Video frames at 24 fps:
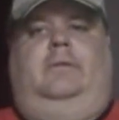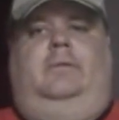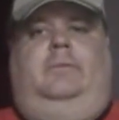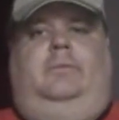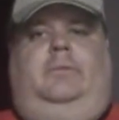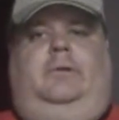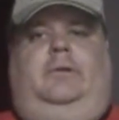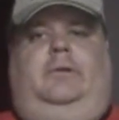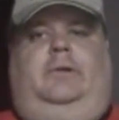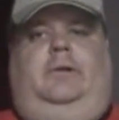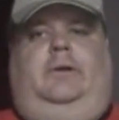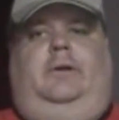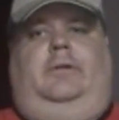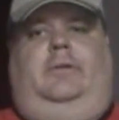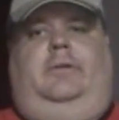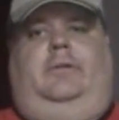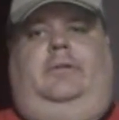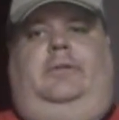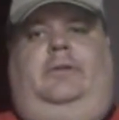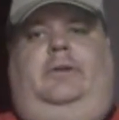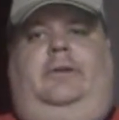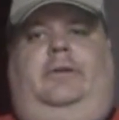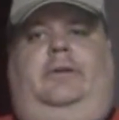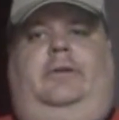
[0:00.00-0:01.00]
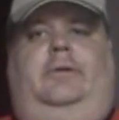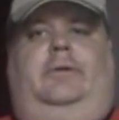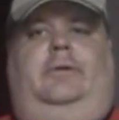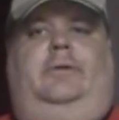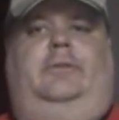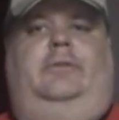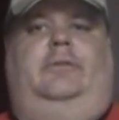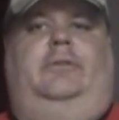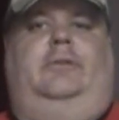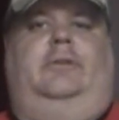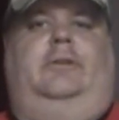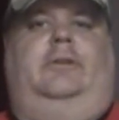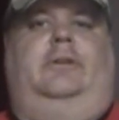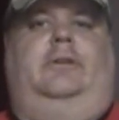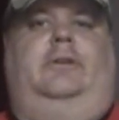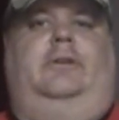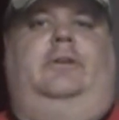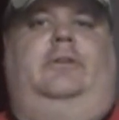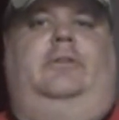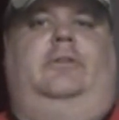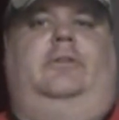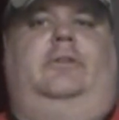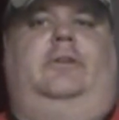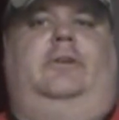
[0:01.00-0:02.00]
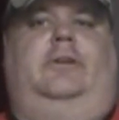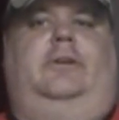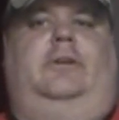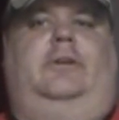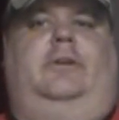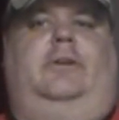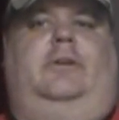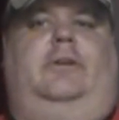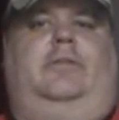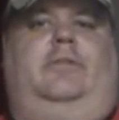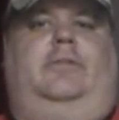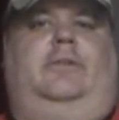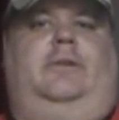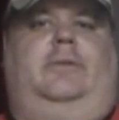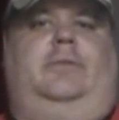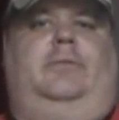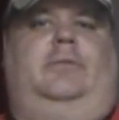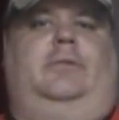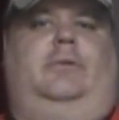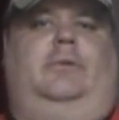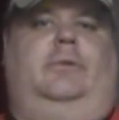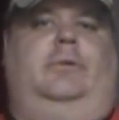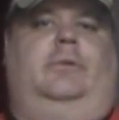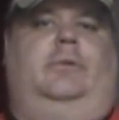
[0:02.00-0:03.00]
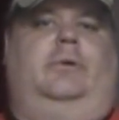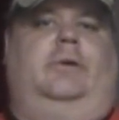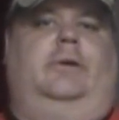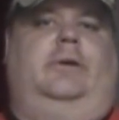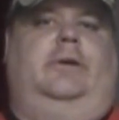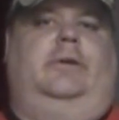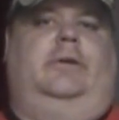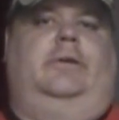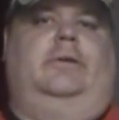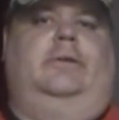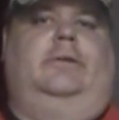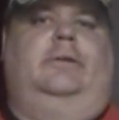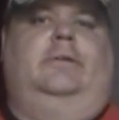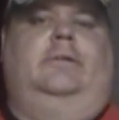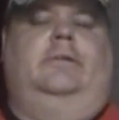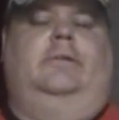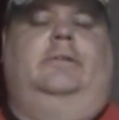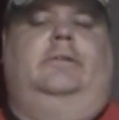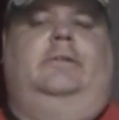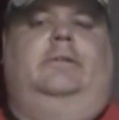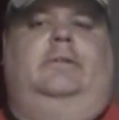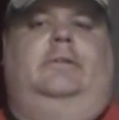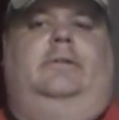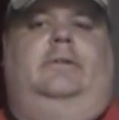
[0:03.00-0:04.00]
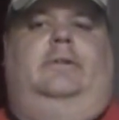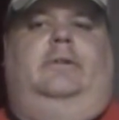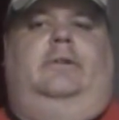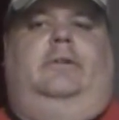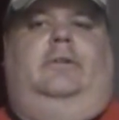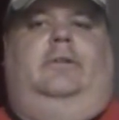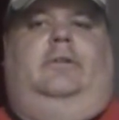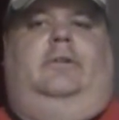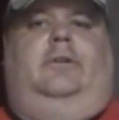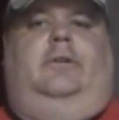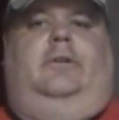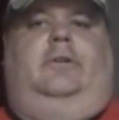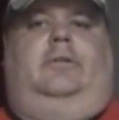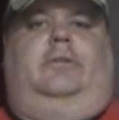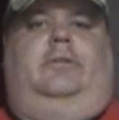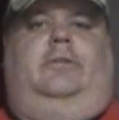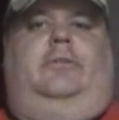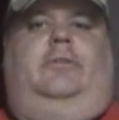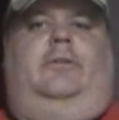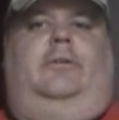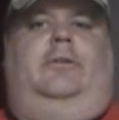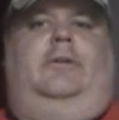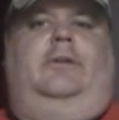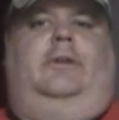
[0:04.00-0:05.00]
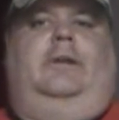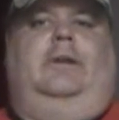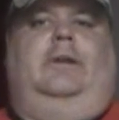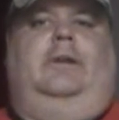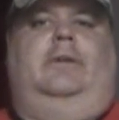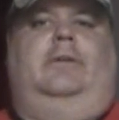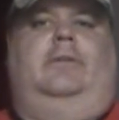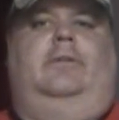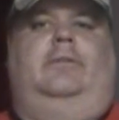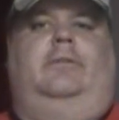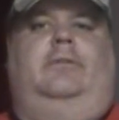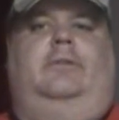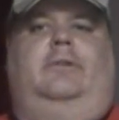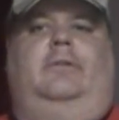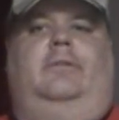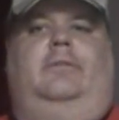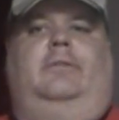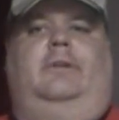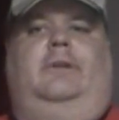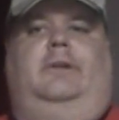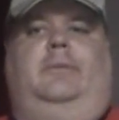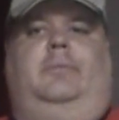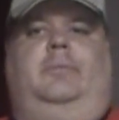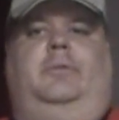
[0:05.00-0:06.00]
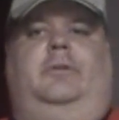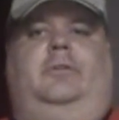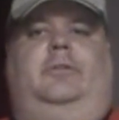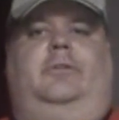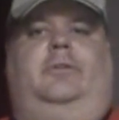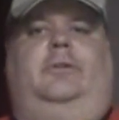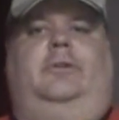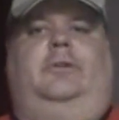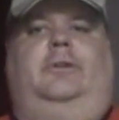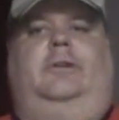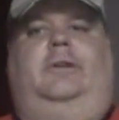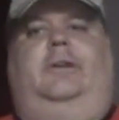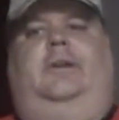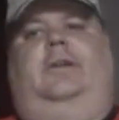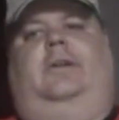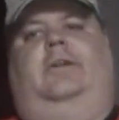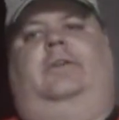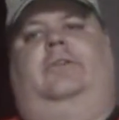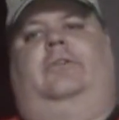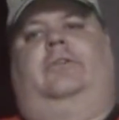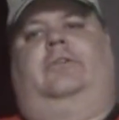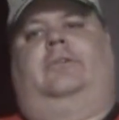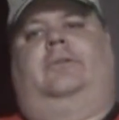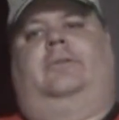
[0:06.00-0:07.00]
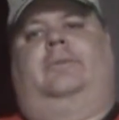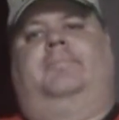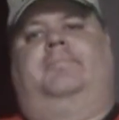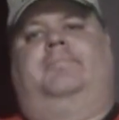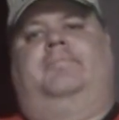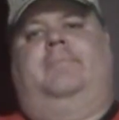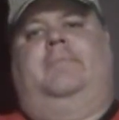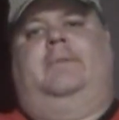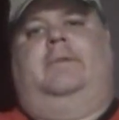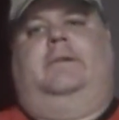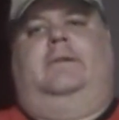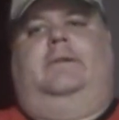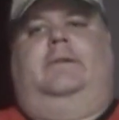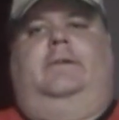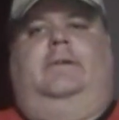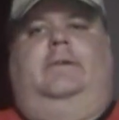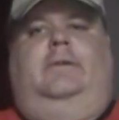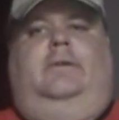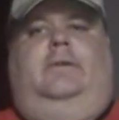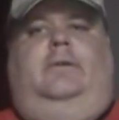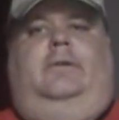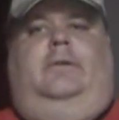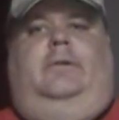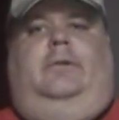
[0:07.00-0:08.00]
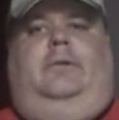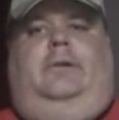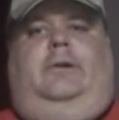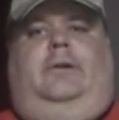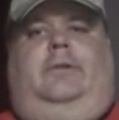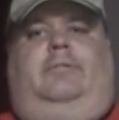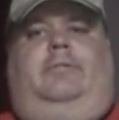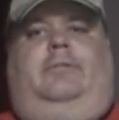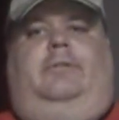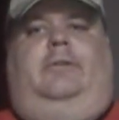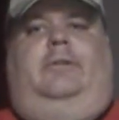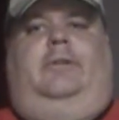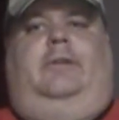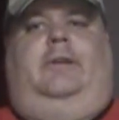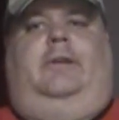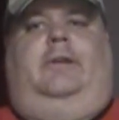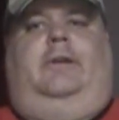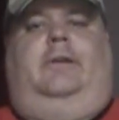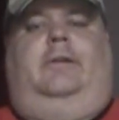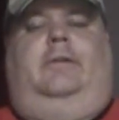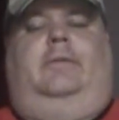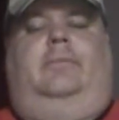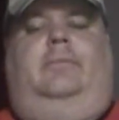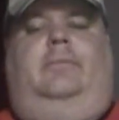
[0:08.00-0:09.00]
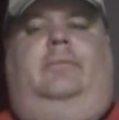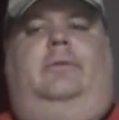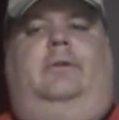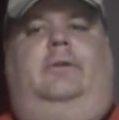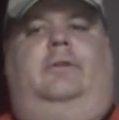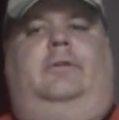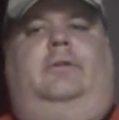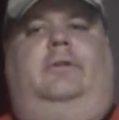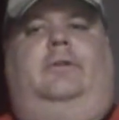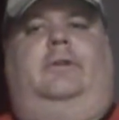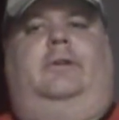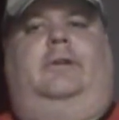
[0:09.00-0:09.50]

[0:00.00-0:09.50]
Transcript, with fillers: But how the trade goes is the Calgary Flames do acquire Tyler Toffoli from the Montreal Canadiens. Going off to the Montreal